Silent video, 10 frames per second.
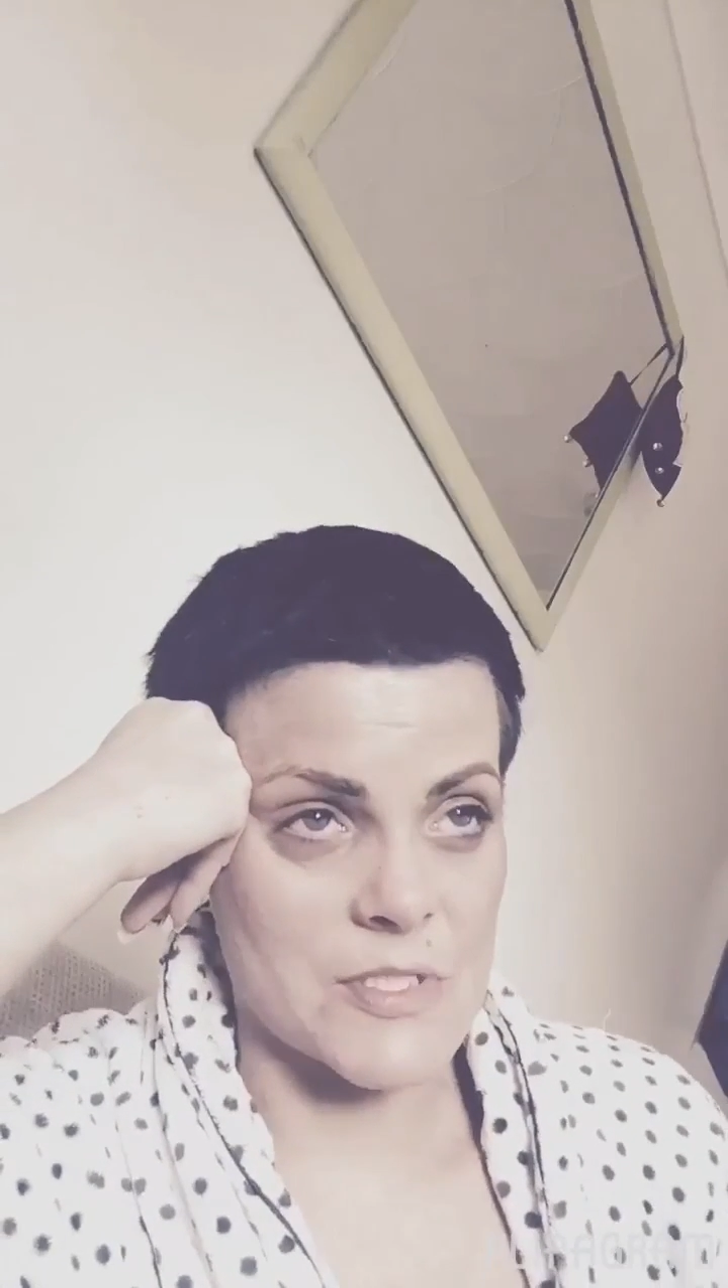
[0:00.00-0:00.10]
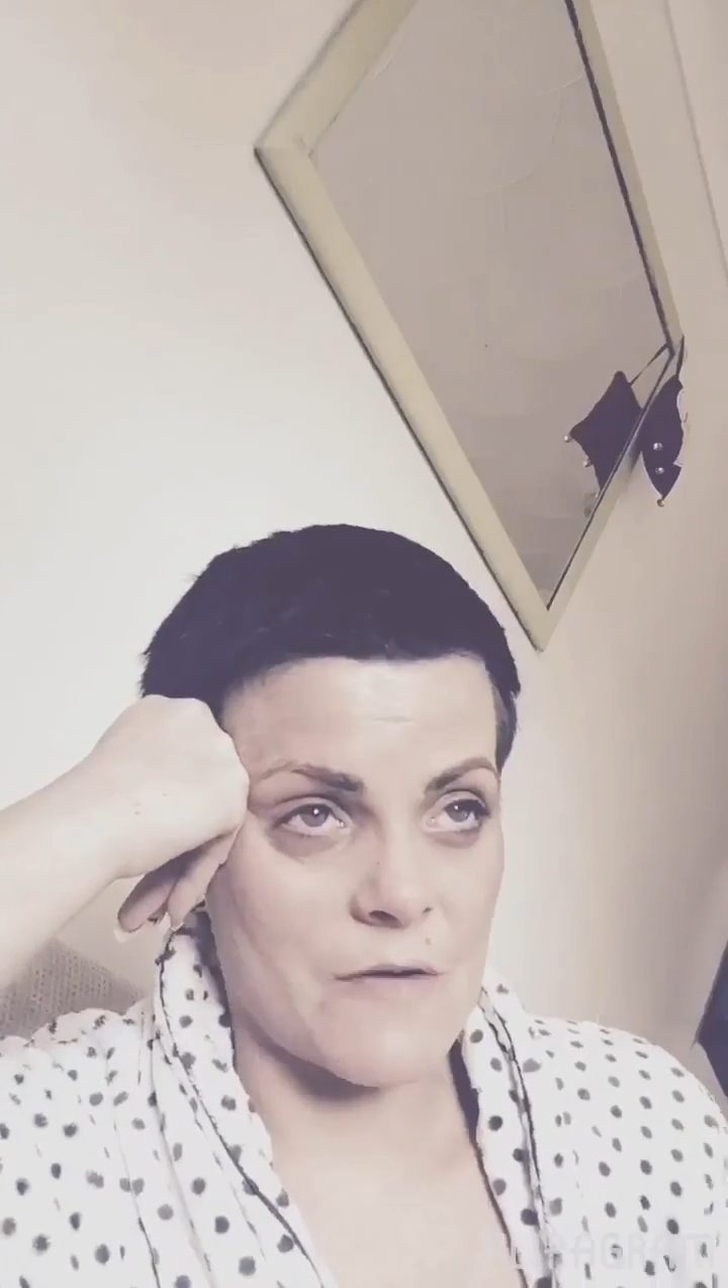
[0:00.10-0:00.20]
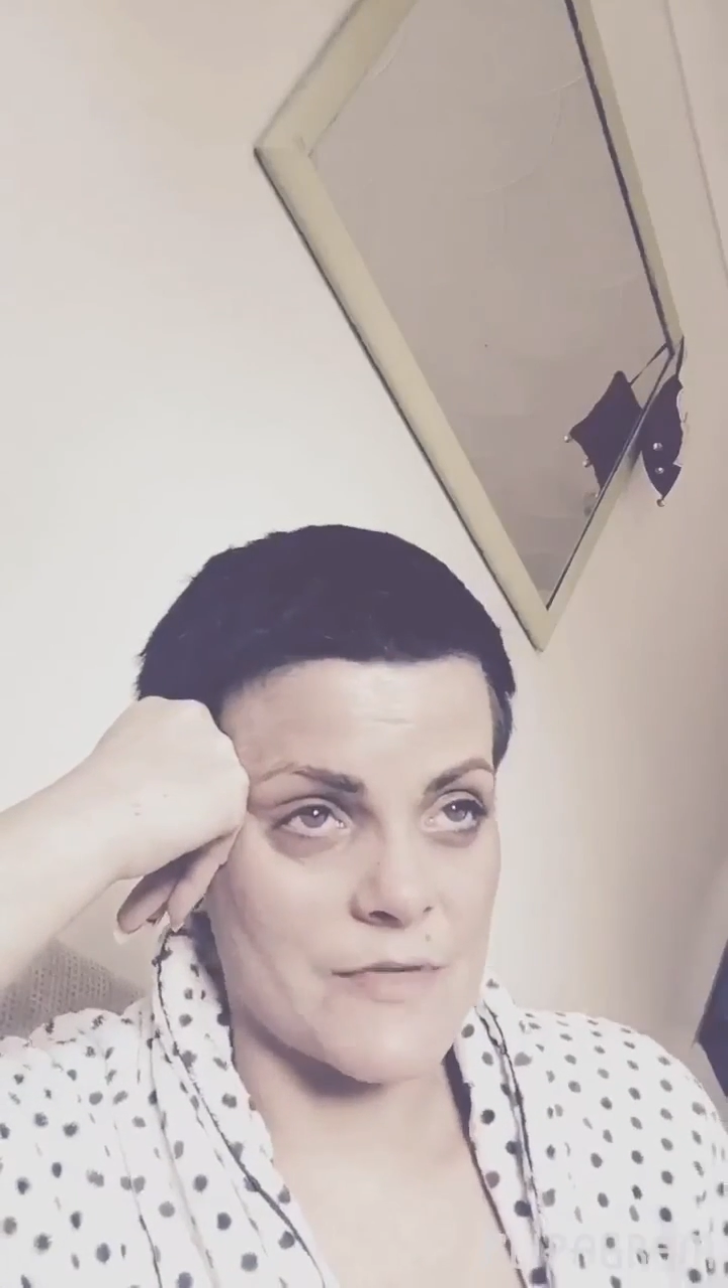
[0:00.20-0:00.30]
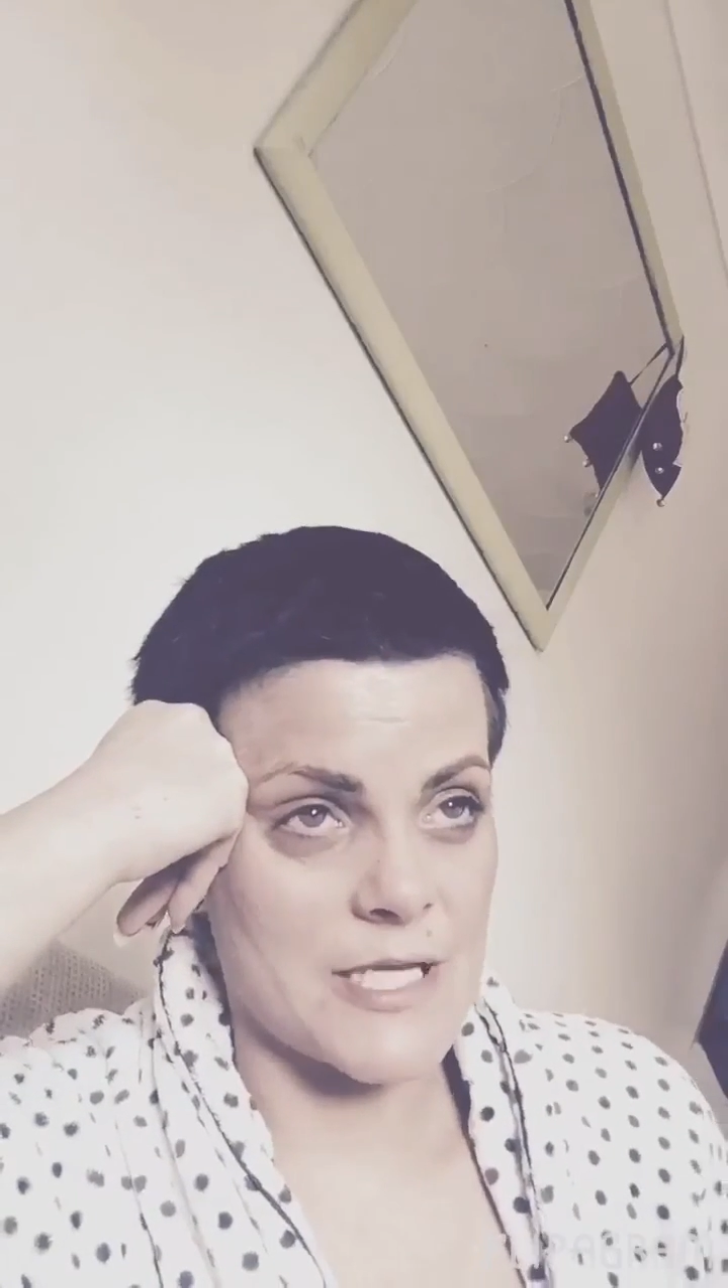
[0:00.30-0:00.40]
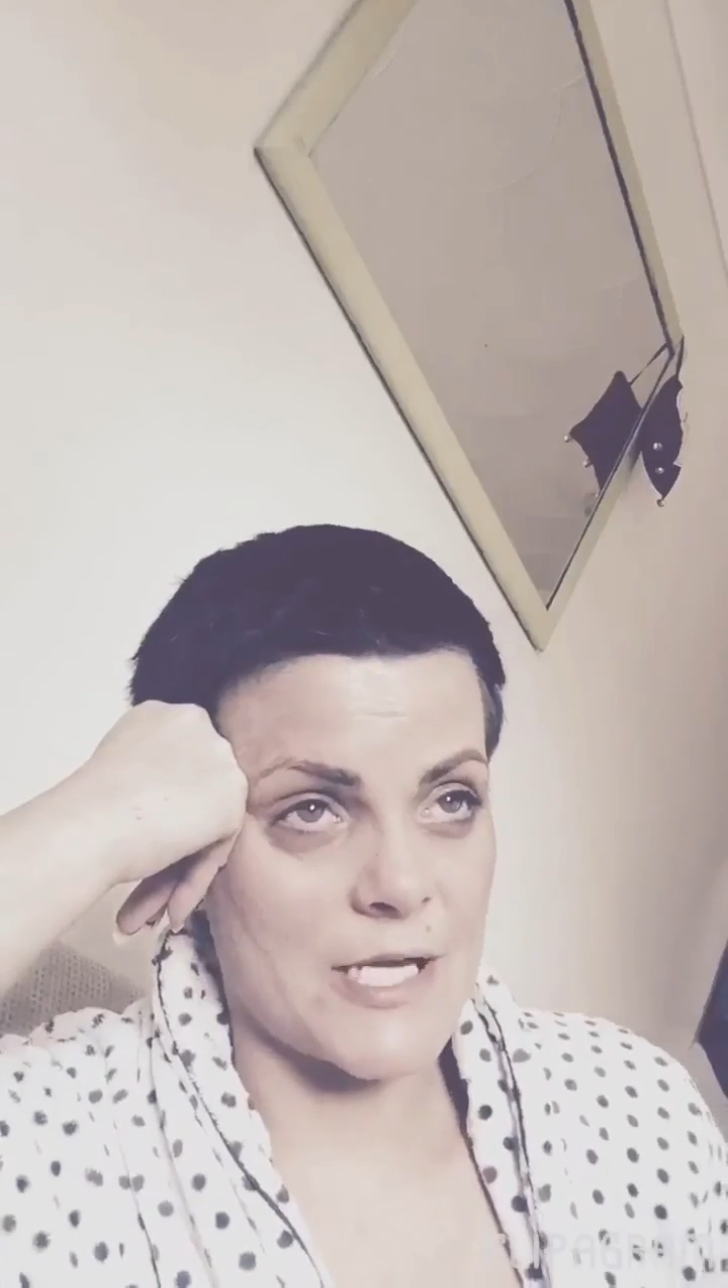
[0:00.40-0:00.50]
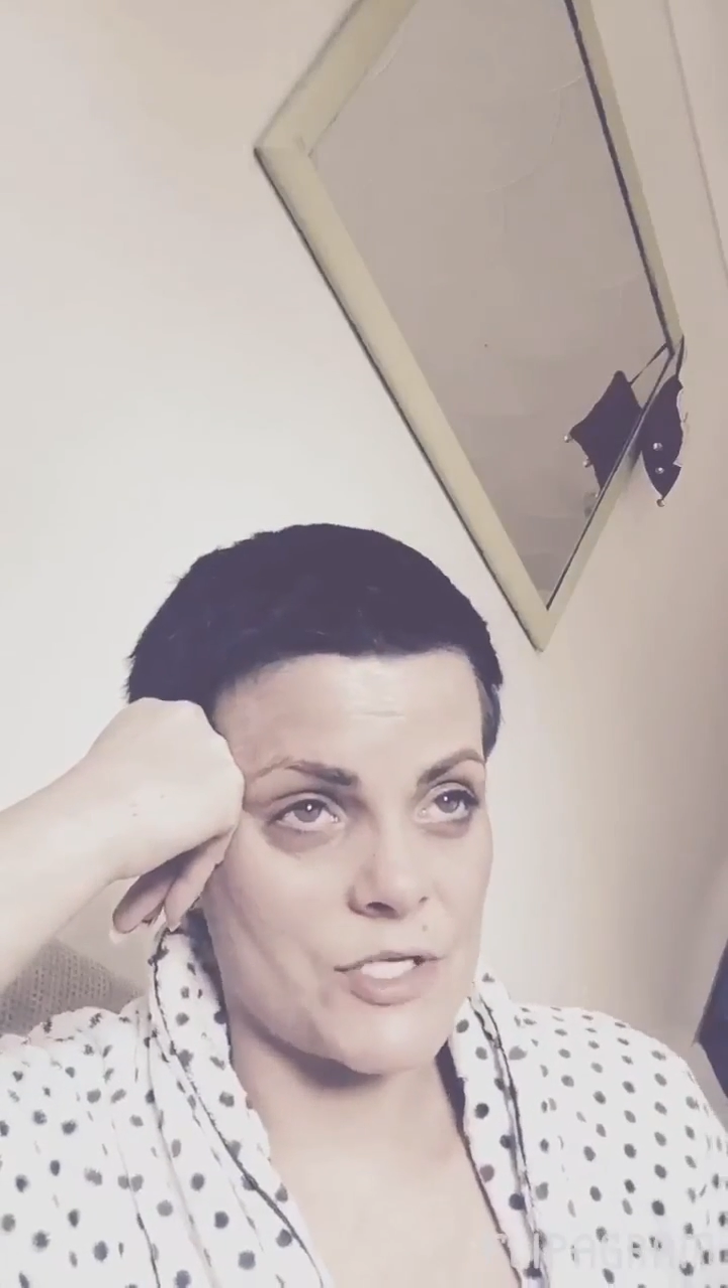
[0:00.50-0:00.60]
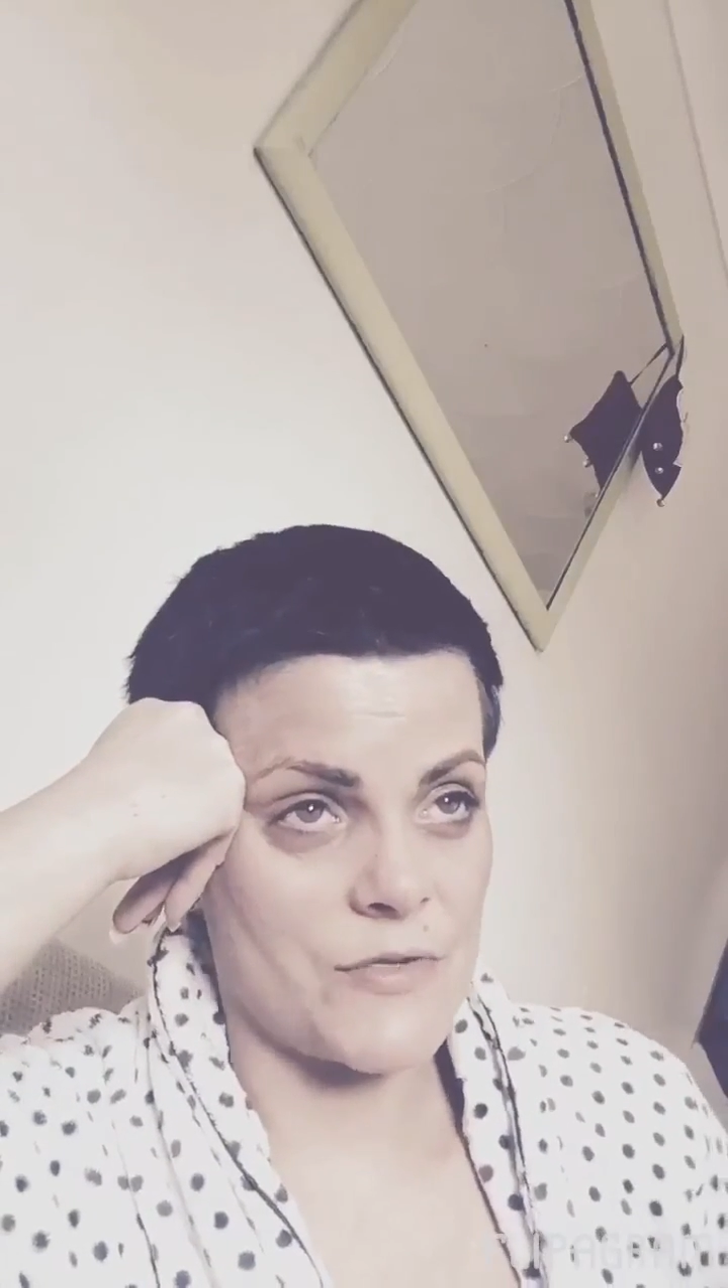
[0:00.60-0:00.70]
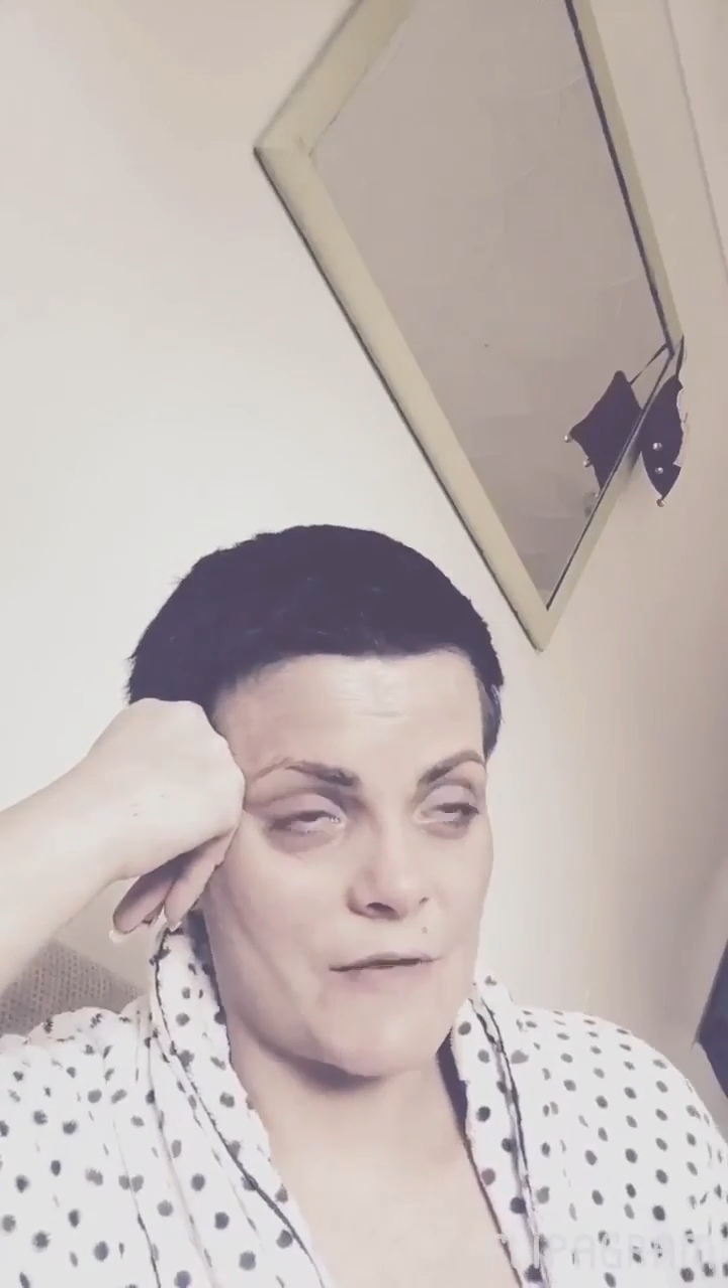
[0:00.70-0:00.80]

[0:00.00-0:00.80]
conversation